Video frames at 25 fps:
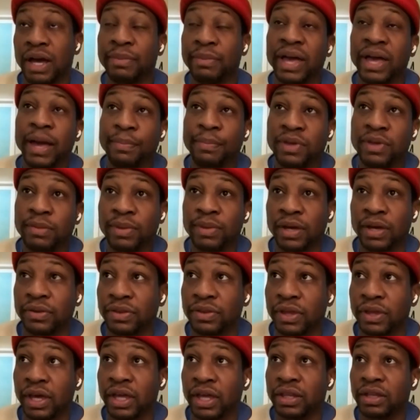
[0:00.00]
I'm happy
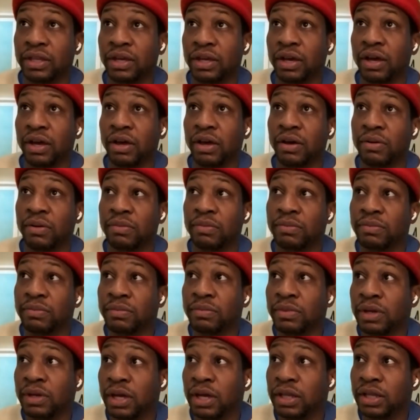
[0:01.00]
about that.
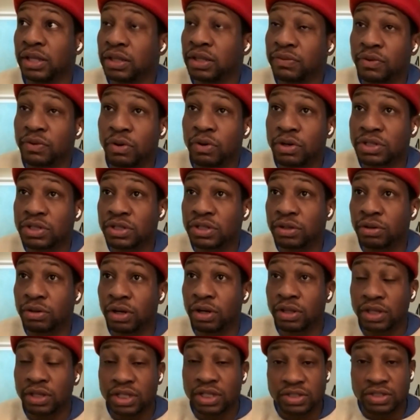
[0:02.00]
Um, and then of course
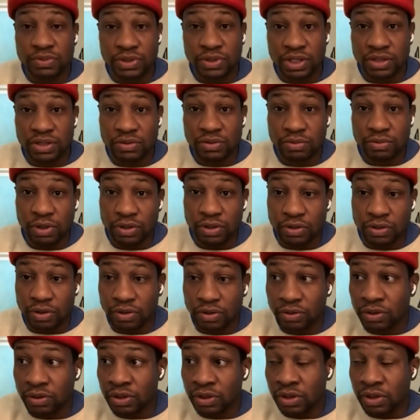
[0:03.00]
there are things we need to work
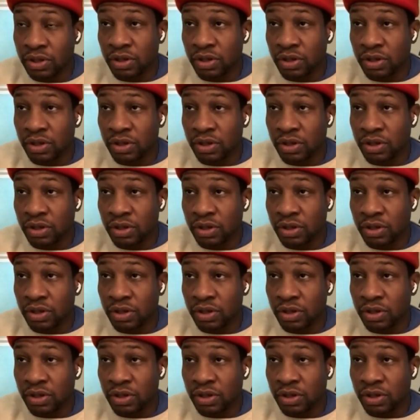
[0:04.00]
on.